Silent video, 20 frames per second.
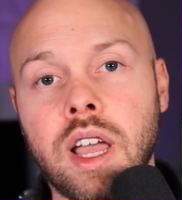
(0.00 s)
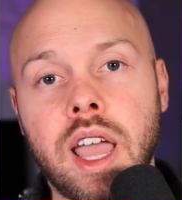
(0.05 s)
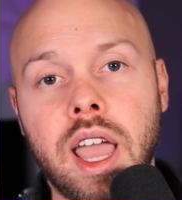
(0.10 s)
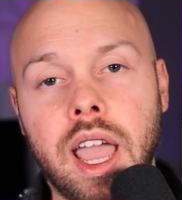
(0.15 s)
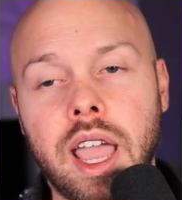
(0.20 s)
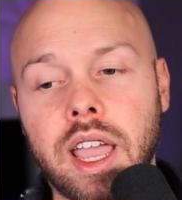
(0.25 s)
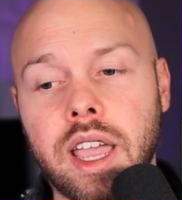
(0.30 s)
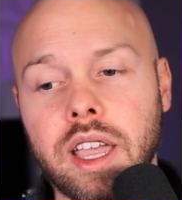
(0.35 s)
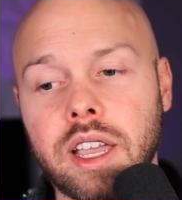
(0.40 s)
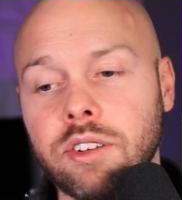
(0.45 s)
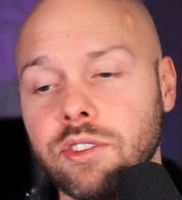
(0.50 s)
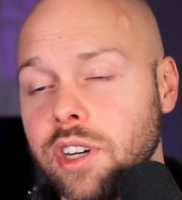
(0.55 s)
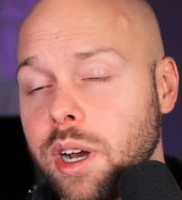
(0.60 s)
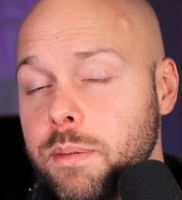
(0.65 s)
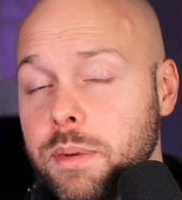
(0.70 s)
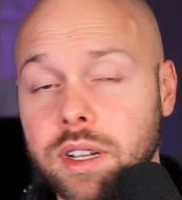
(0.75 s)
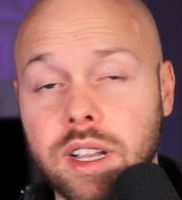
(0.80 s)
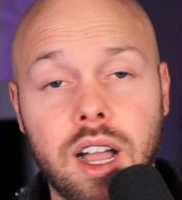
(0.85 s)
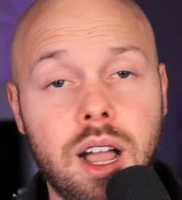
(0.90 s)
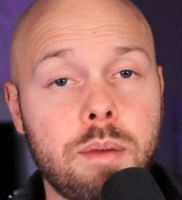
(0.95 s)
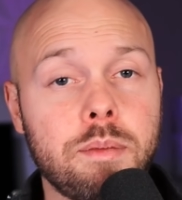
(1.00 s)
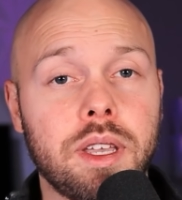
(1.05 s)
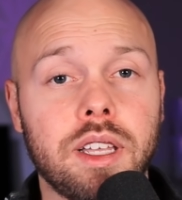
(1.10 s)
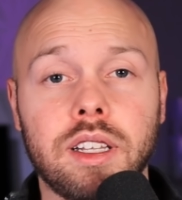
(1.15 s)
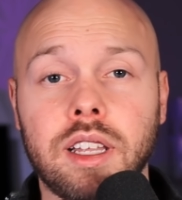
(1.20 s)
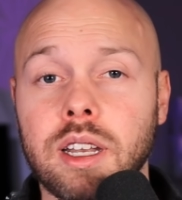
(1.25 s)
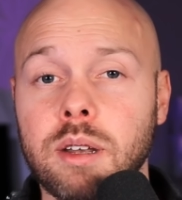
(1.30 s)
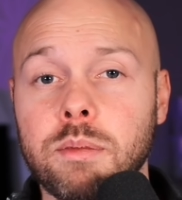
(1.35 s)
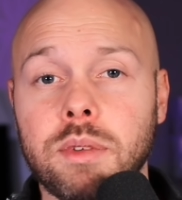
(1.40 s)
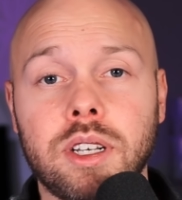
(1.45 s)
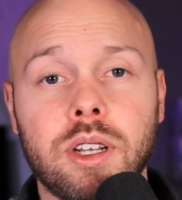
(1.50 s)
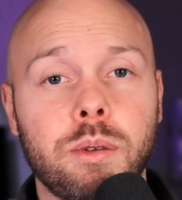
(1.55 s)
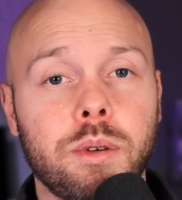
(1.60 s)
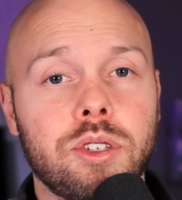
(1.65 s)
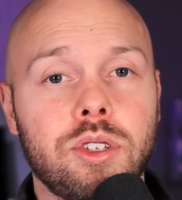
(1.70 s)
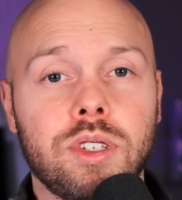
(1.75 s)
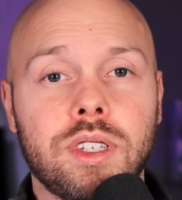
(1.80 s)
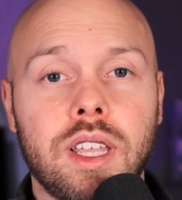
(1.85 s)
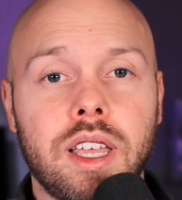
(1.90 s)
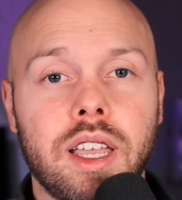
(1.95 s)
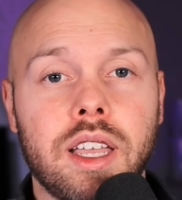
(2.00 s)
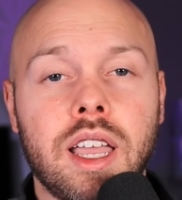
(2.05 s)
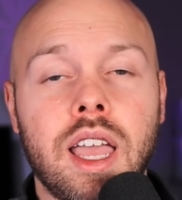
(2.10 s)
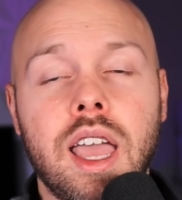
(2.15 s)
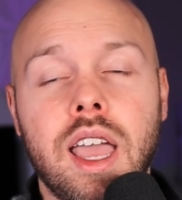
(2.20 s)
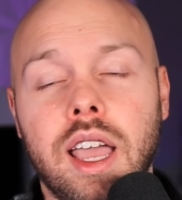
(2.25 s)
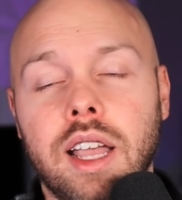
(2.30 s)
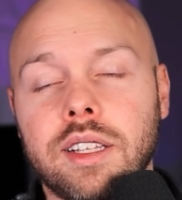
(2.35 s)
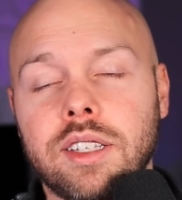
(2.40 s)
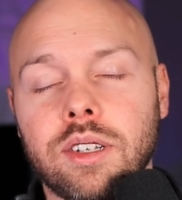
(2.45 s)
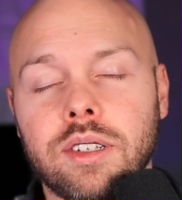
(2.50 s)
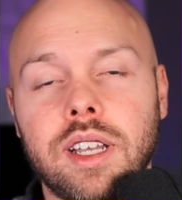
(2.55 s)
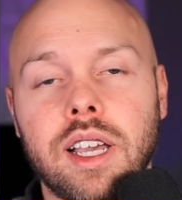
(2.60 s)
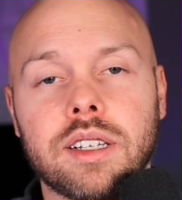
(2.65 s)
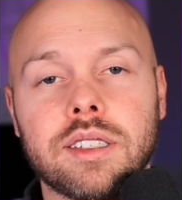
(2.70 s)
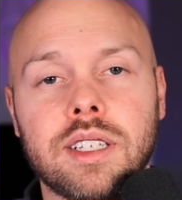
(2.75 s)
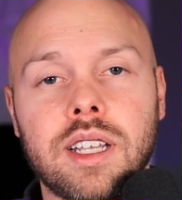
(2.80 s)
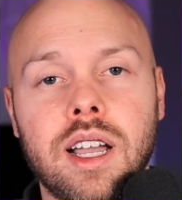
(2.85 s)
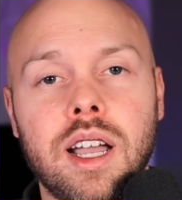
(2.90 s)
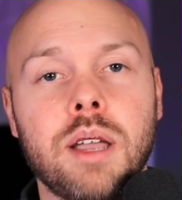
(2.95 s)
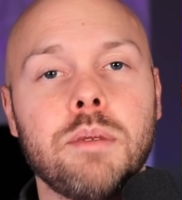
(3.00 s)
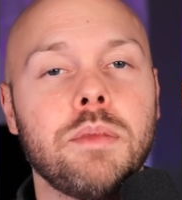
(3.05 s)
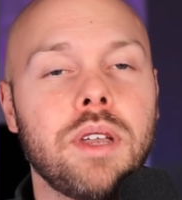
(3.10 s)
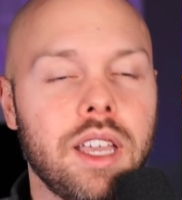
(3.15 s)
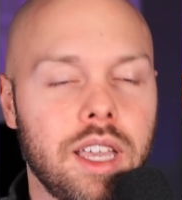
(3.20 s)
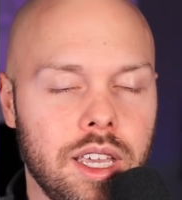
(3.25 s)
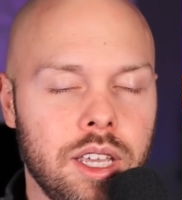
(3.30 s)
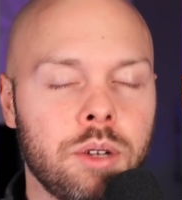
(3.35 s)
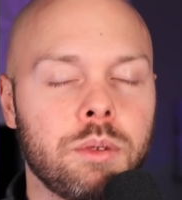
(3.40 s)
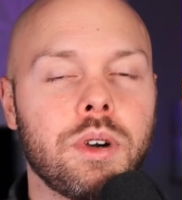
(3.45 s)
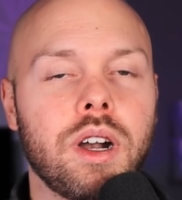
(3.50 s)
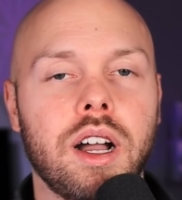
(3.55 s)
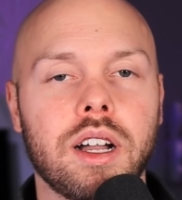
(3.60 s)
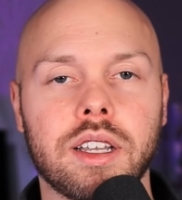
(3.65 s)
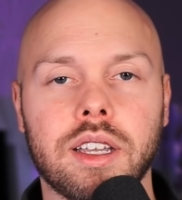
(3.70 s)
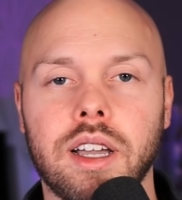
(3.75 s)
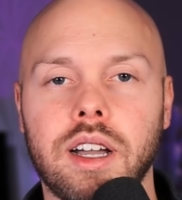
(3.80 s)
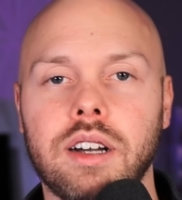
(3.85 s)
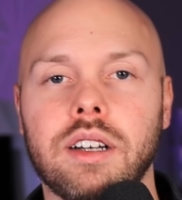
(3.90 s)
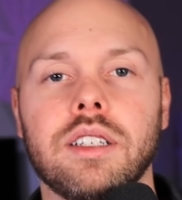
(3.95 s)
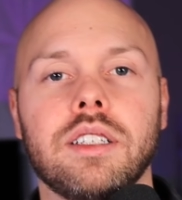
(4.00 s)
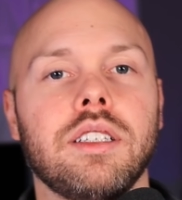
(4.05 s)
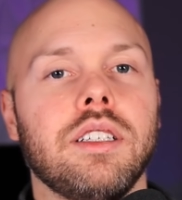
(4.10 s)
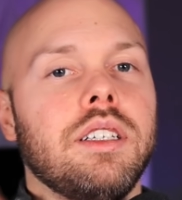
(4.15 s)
and drop a comment letting me know what you think until next time rock out